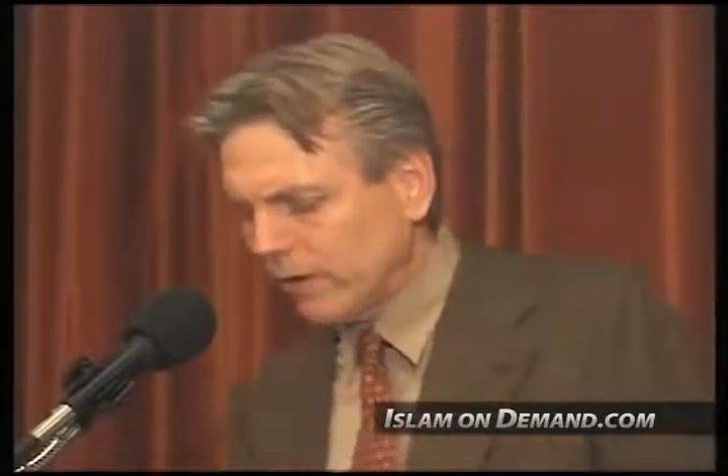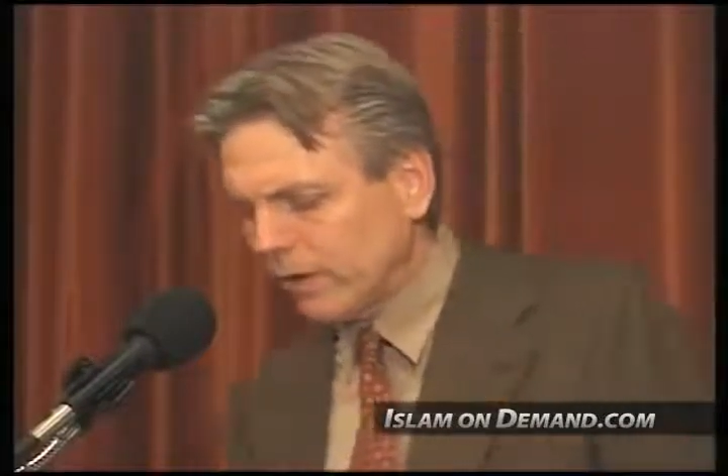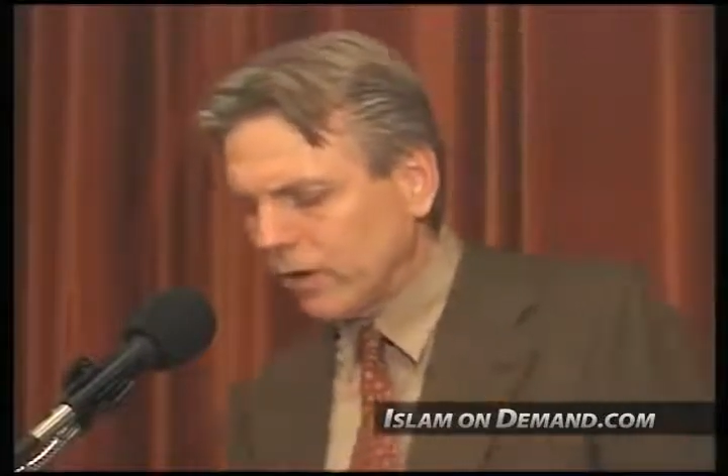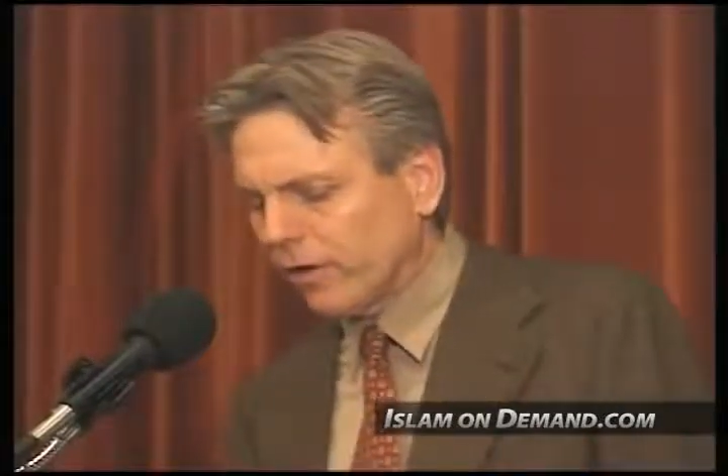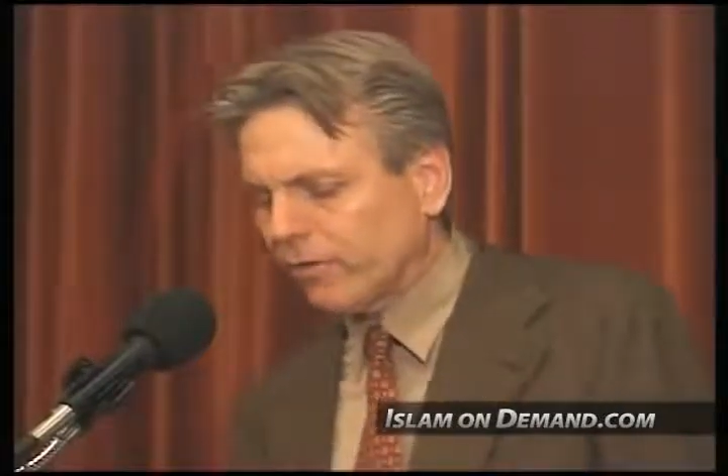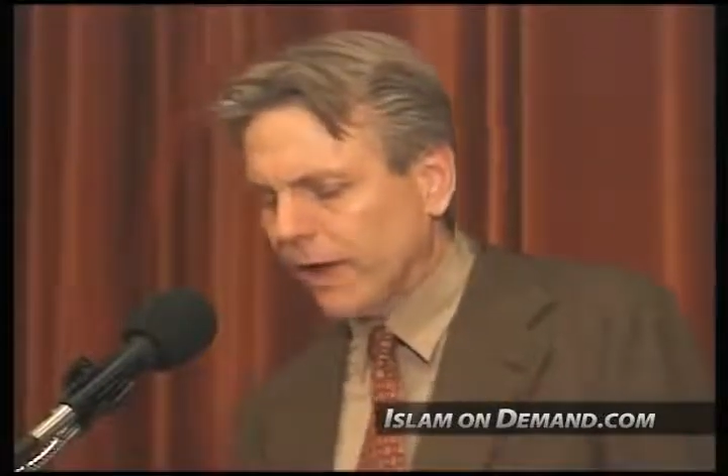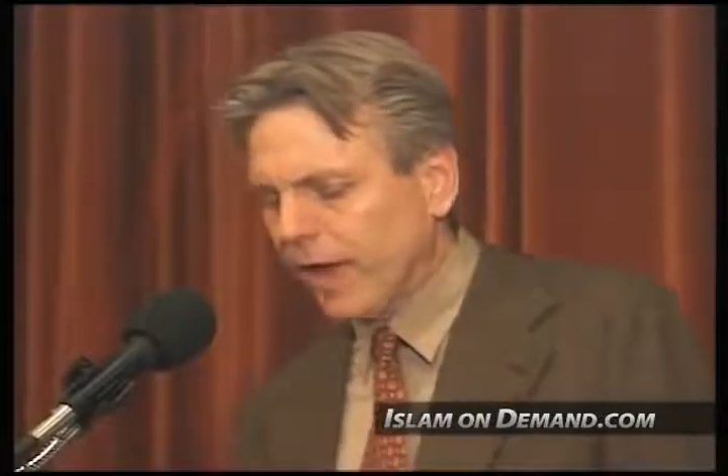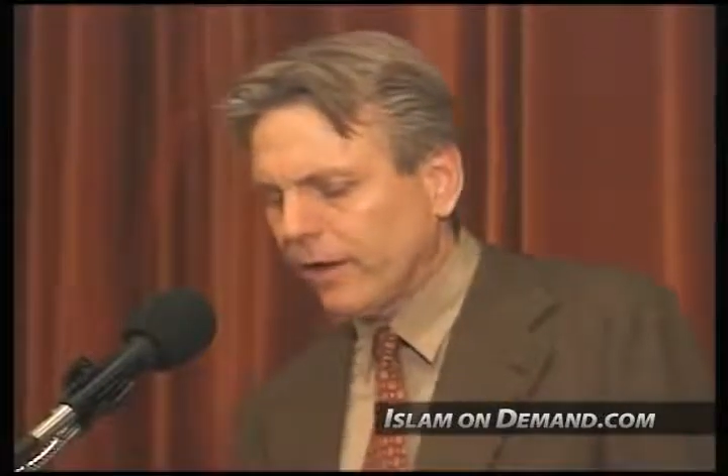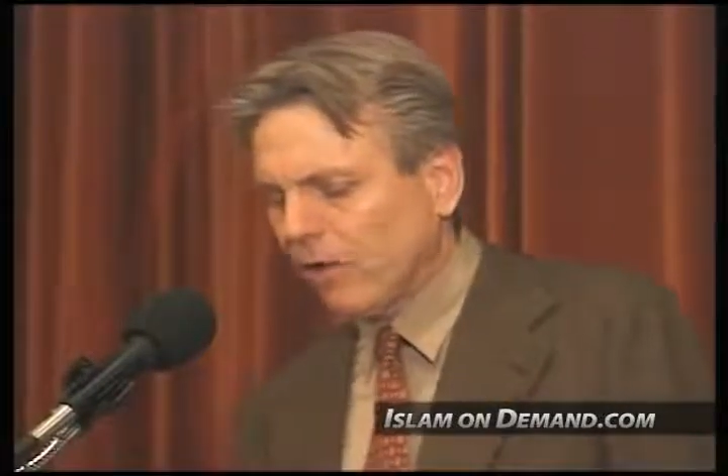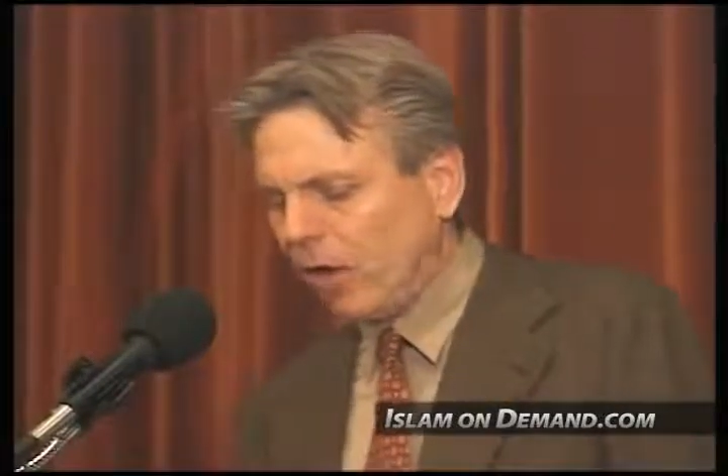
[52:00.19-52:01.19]
he could have
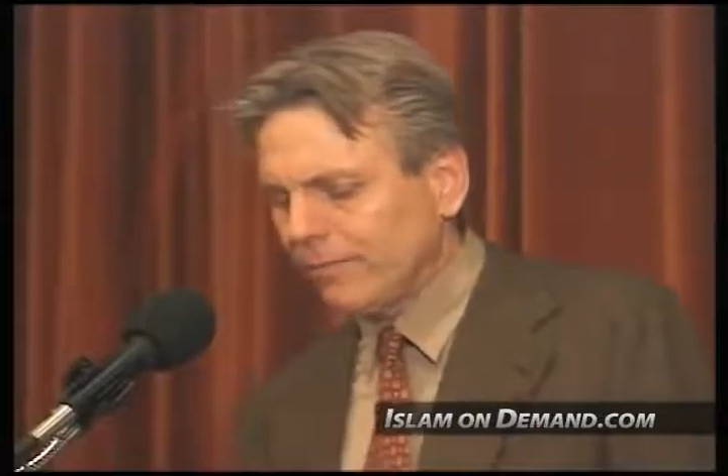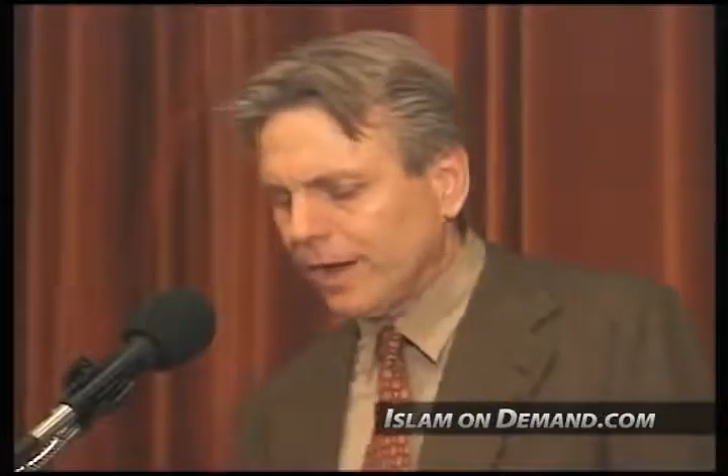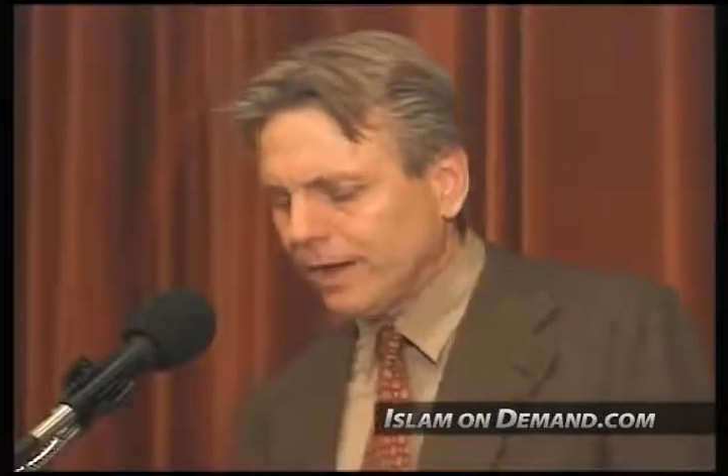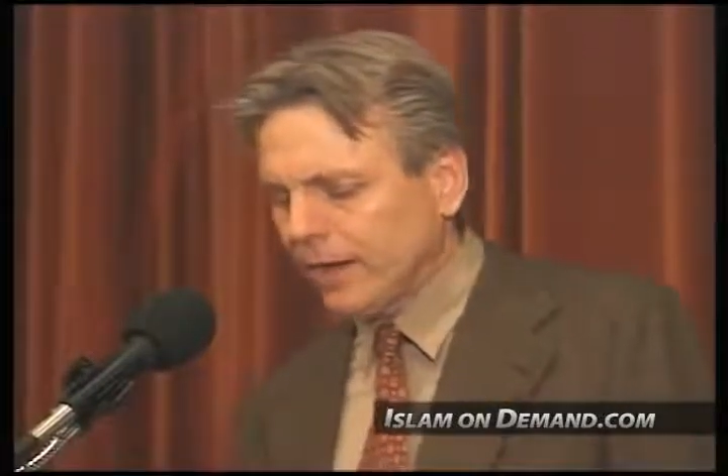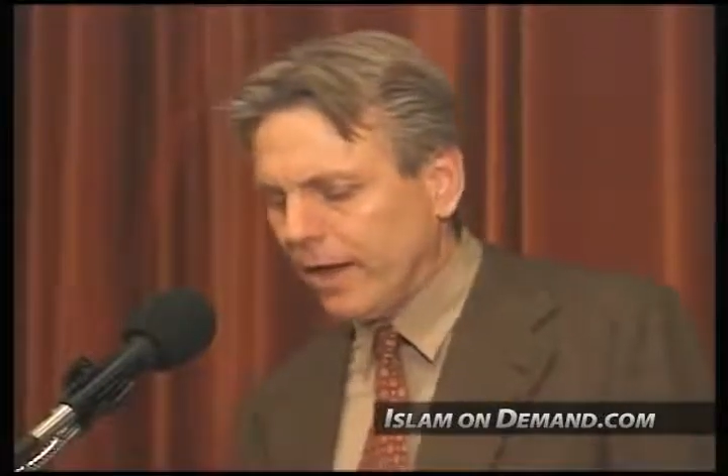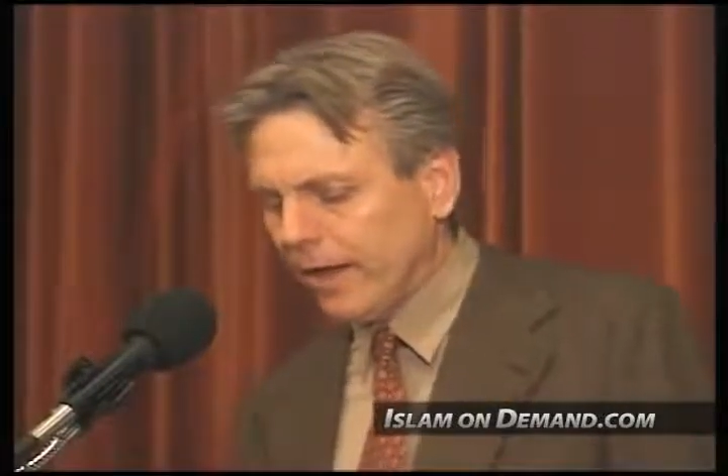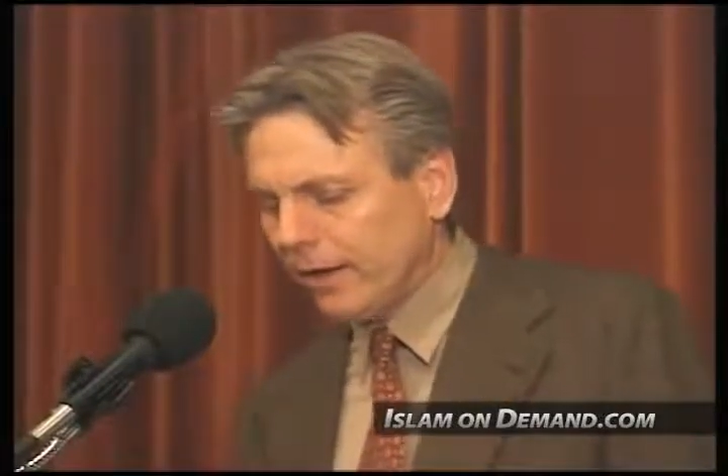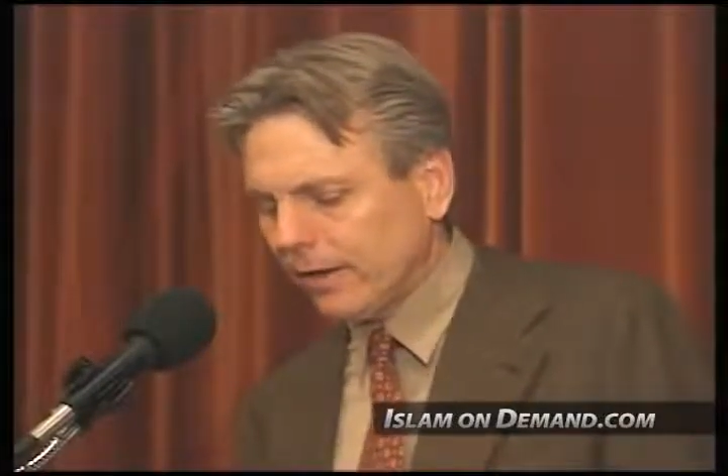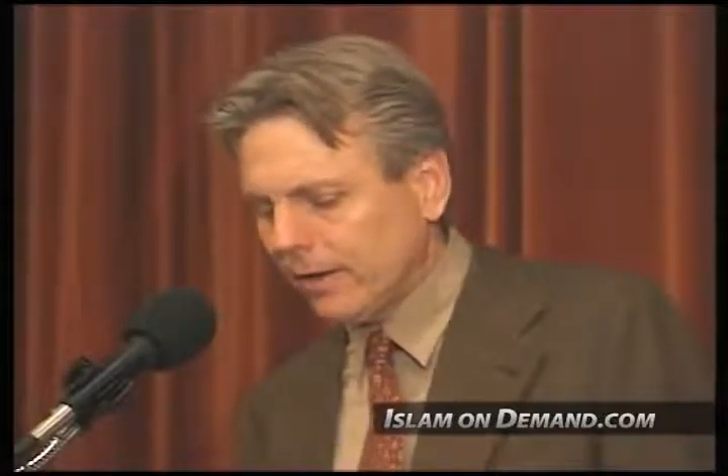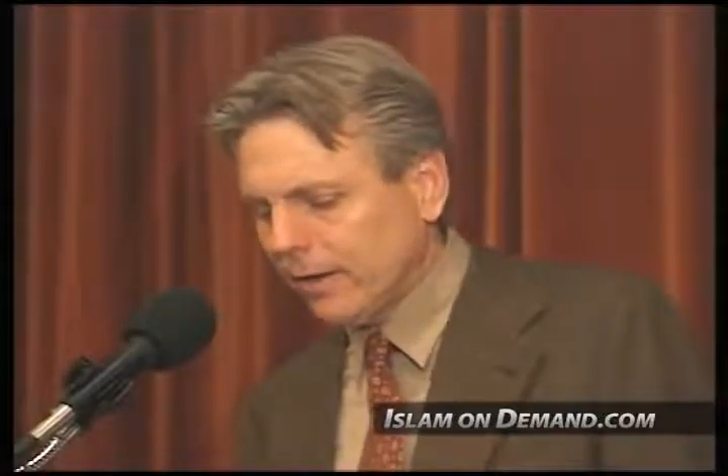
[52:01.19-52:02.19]
guided all
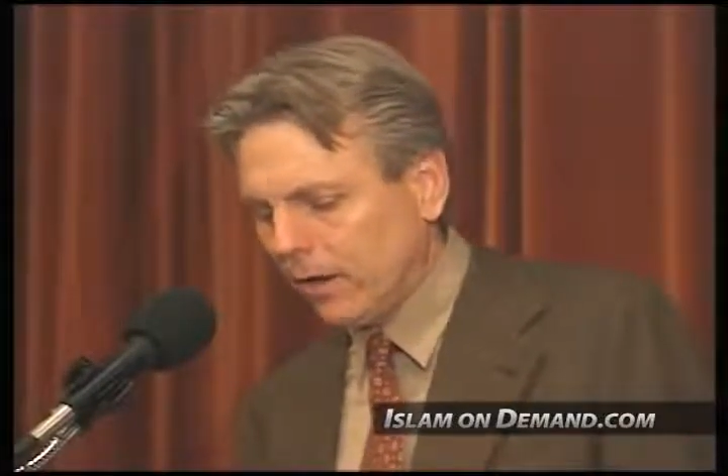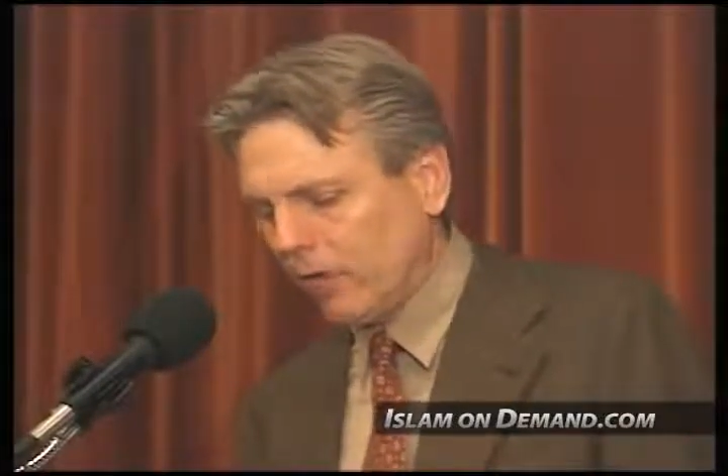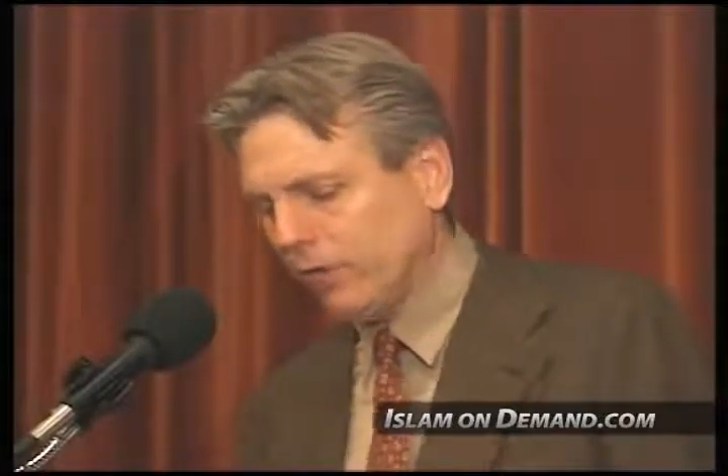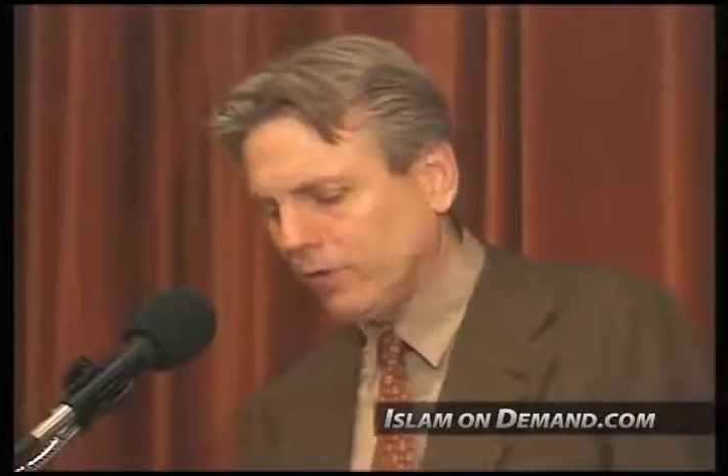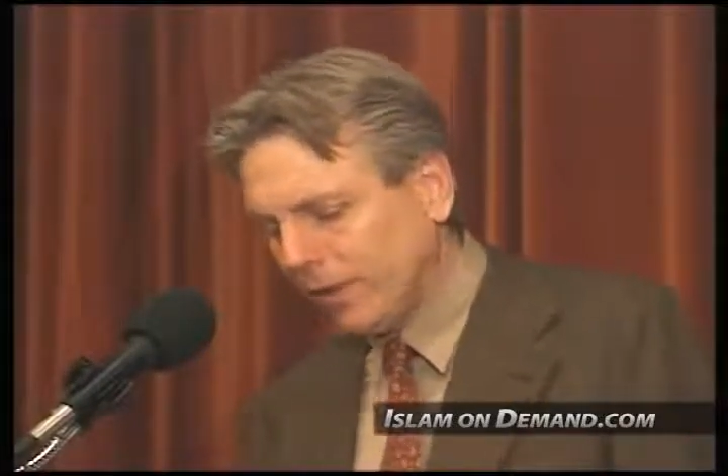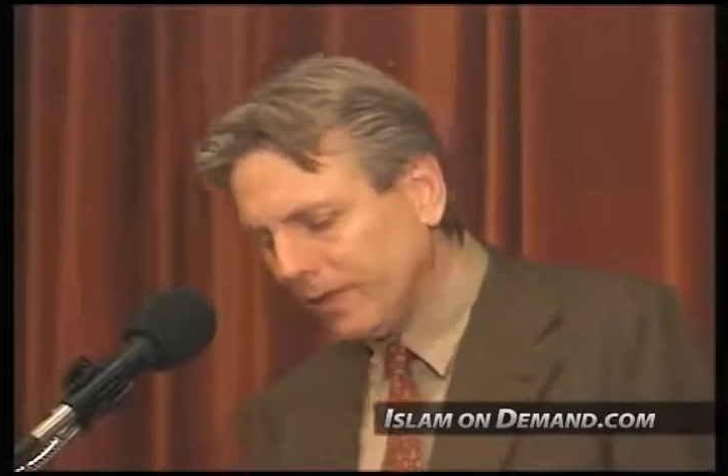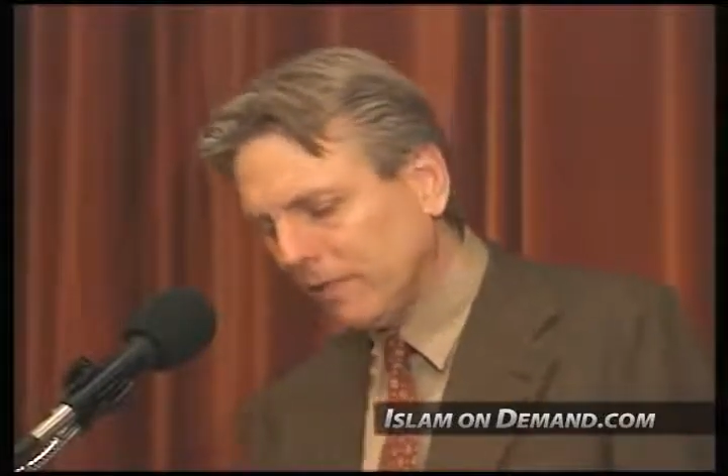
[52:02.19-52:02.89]
mankind? Oh, do not the